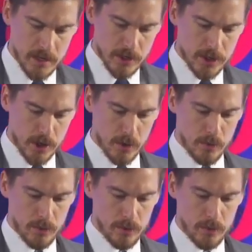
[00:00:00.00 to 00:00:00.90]

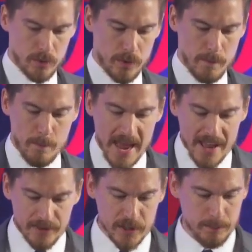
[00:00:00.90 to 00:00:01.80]
So
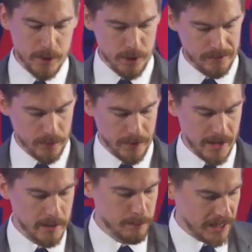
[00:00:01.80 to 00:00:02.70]
math is beautiful
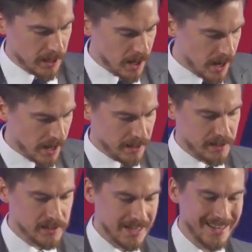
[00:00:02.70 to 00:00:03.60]
then
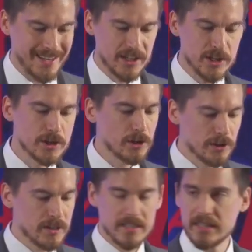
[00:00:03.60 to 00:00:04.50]
because it
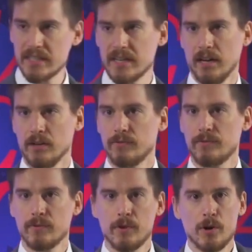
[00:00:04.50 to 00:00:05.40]
concerns itself
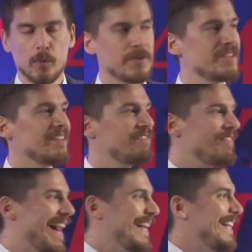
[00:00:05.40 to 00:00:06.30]
with
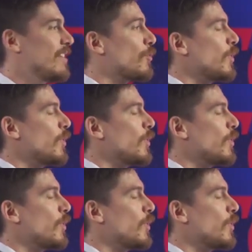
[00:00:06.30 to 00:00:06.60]
defining the